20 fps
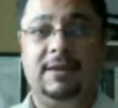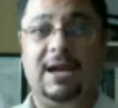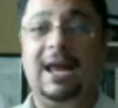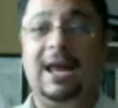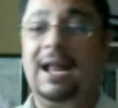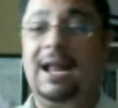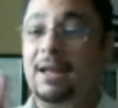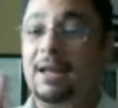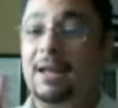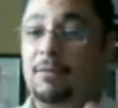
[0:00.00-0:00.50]

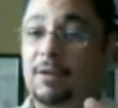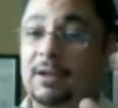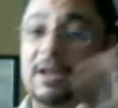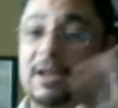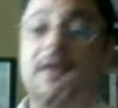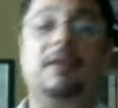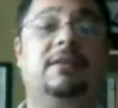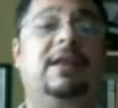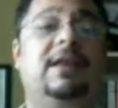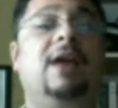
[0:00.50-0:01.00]
kind of like
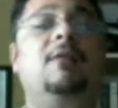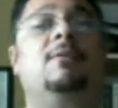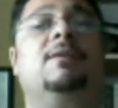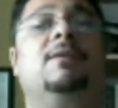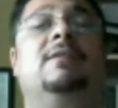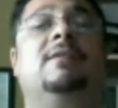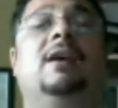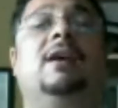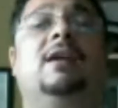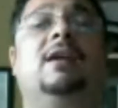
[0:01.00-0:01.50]
what Darren
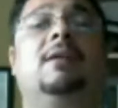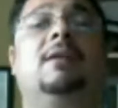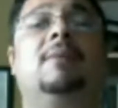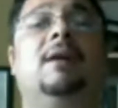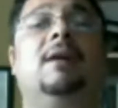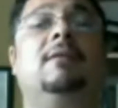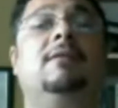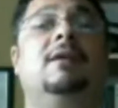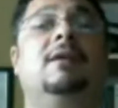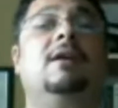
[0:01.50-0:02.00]
was talking
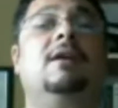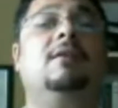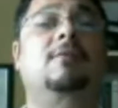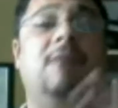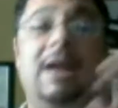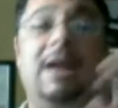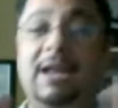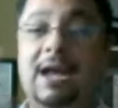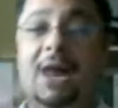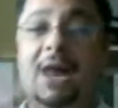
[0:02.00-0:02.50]
about,
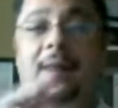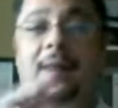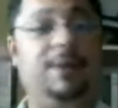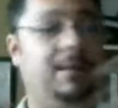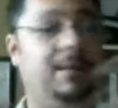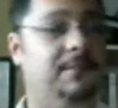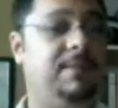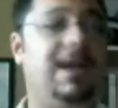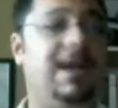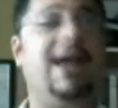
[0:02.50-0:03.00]
right?
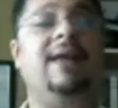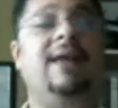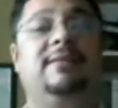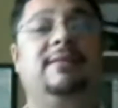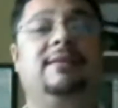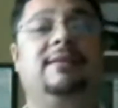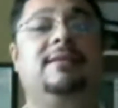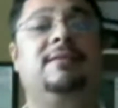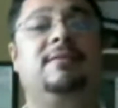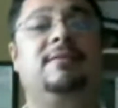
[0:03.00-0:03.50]
Copy and
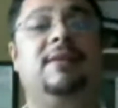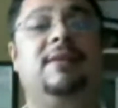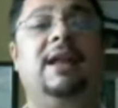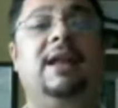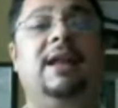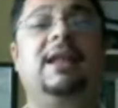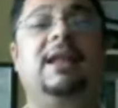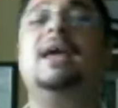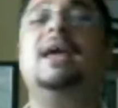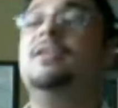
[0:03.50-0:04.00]
paste.
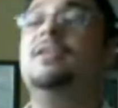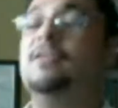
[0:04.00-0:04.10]
Right?